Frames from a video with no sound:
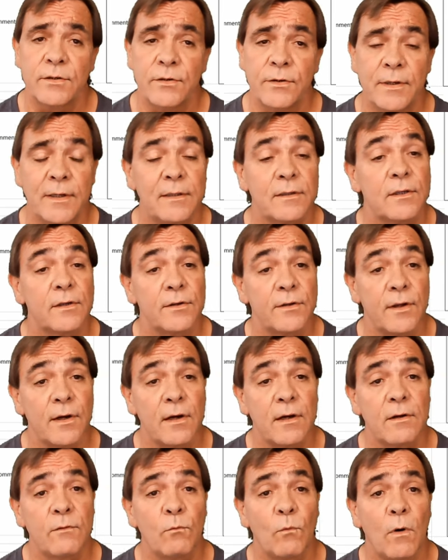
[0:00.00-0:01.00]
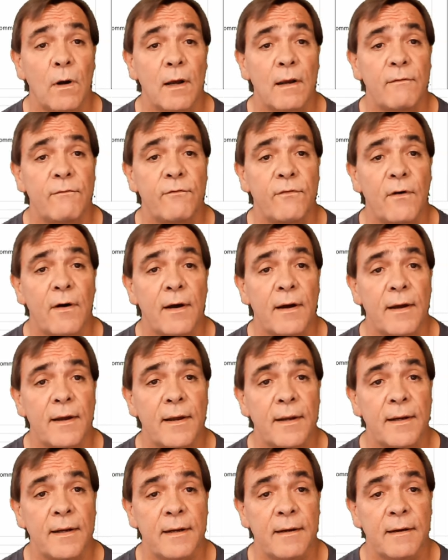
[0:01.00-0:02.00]
And also you can get the
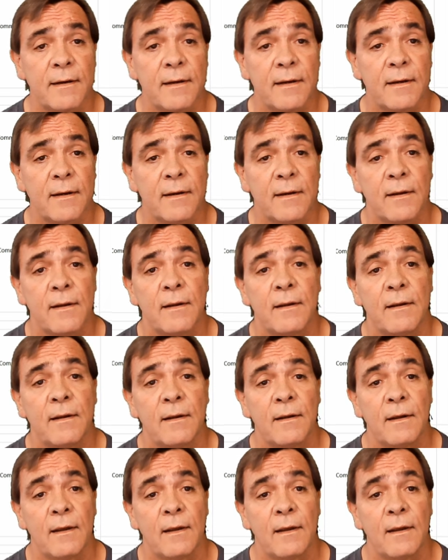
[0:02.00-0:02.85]
non-Wi-Fi